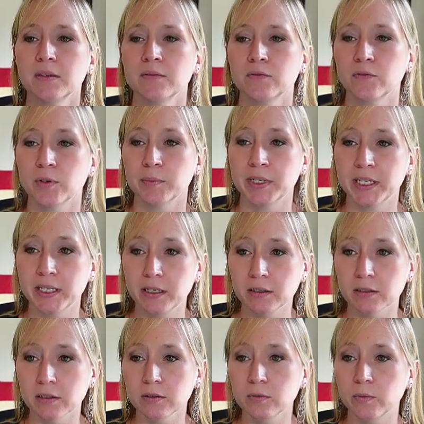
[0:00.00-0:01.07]
From
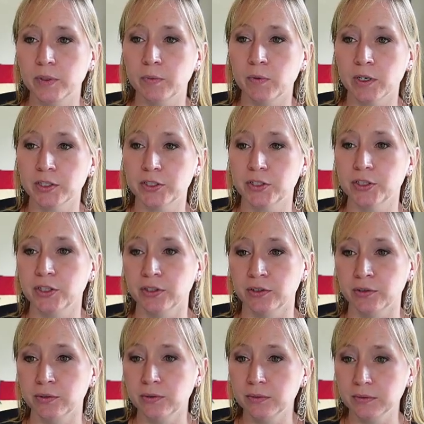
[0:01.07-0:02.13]
here, we want to
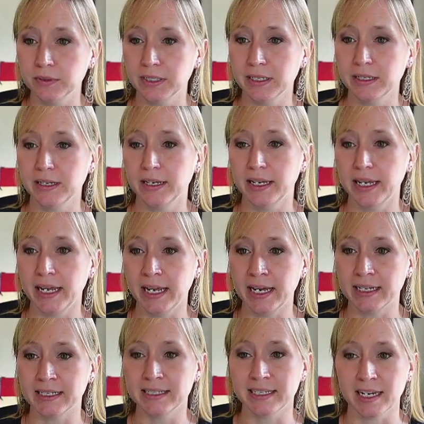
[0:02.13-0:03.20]
go
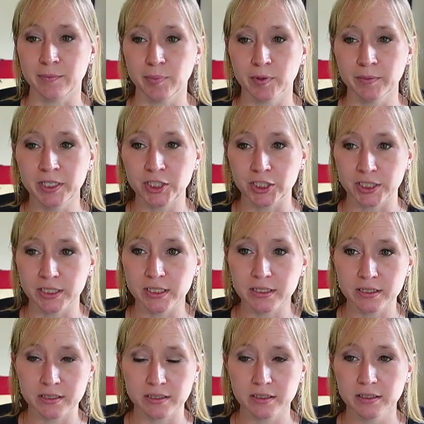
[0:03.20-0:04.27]
and cite
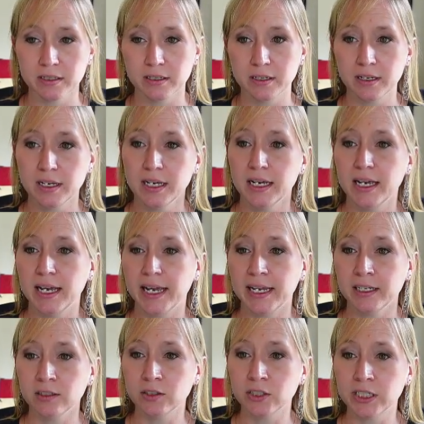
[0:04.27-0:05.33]
permissions
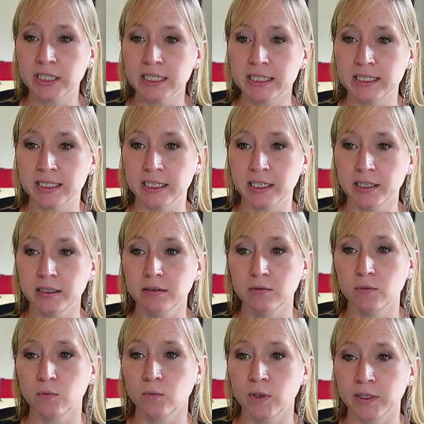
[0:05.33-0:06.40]
and look and see
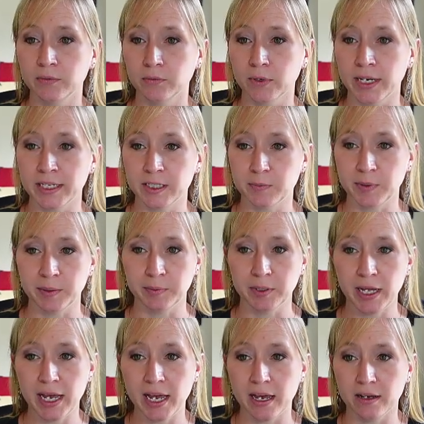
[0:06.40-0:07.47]
what rights people
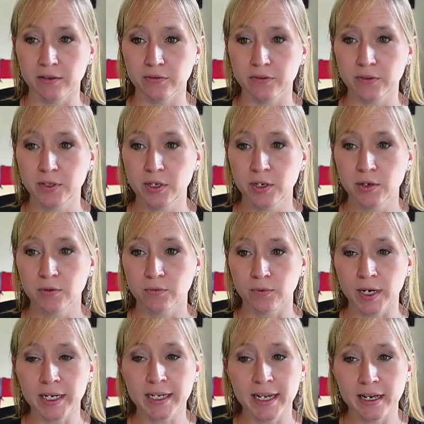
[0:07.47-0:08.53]
have.
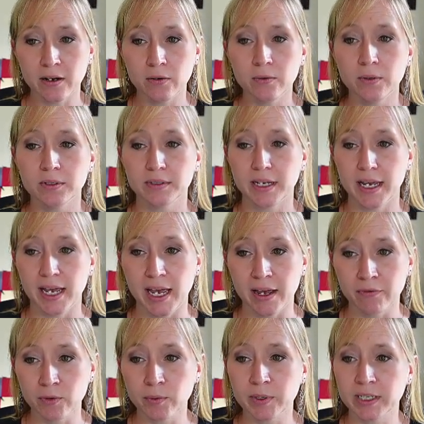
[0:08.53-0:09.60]
Right now,
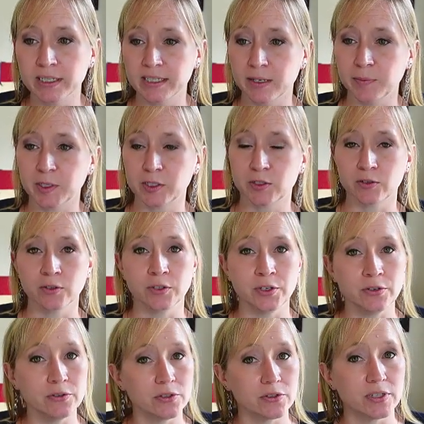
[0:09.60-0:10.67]
everyone except external
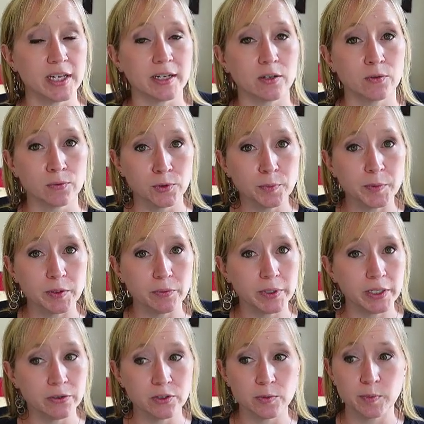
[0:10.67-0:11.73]
users, that group that we
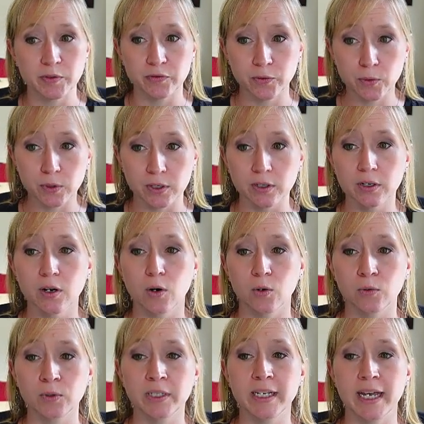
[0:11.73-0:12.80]
used before,
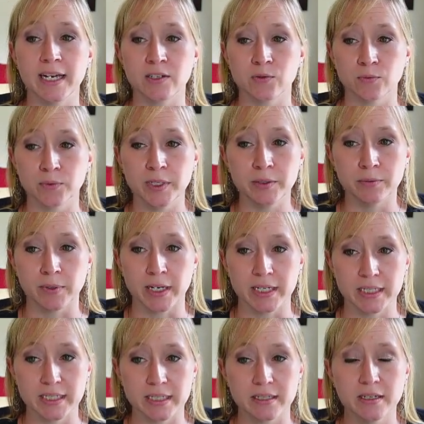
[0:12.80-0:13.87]
only has read
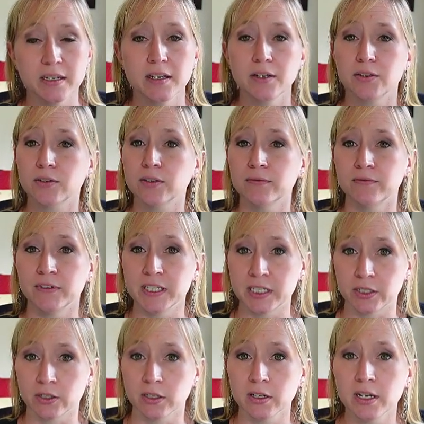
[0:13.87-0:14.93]
rights. They're a
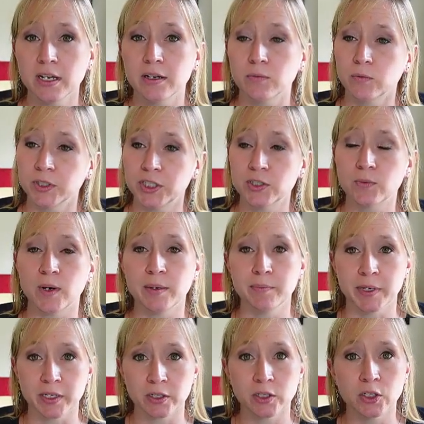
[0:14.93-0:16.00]
visitor, which is why
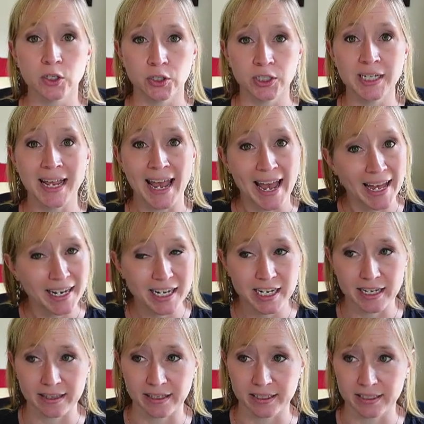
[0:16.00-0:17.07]
Barron couldn't add
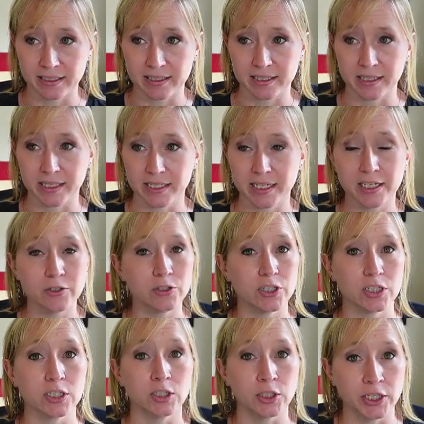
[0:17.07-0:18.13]
anything to this list. He could
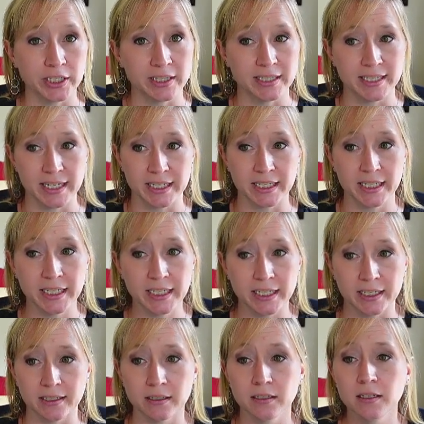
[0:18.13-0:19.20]
just look at the data in
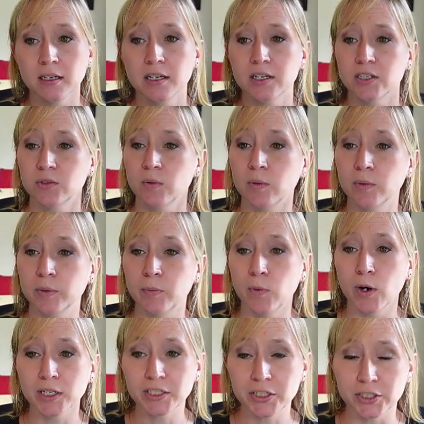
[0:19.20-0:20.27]
it. So what we
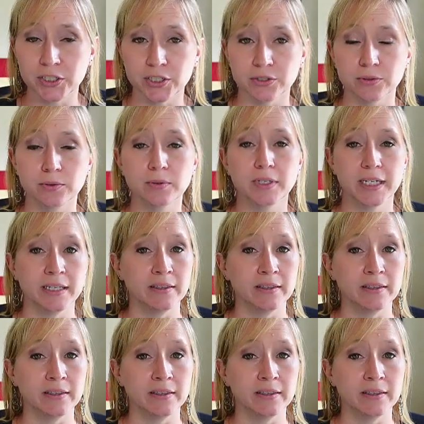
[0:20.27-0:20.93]
want to do in